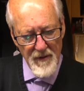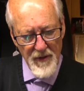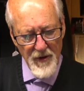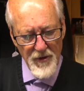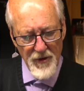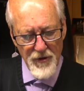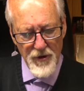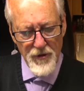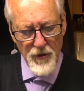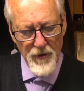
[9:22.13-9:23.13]
There's a,
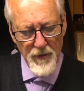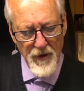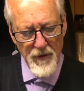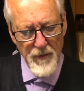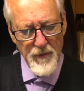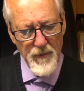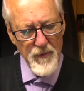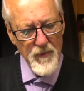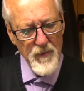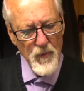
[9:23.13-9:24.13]
a uh,
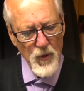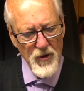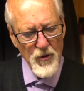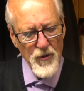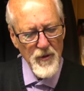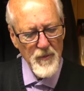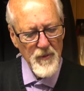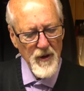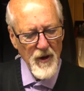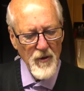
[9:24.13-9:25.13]
what's on the,
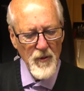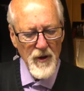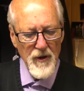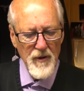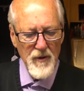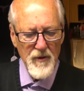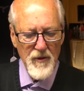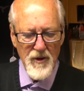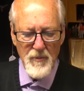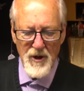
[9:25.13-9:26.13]
oh, uh,
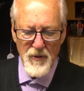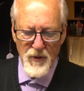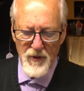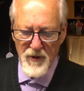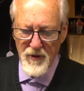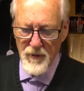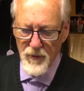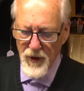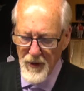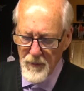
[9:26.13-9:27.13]
you mean on the
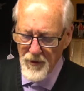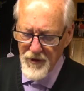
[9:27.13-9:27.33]
rim or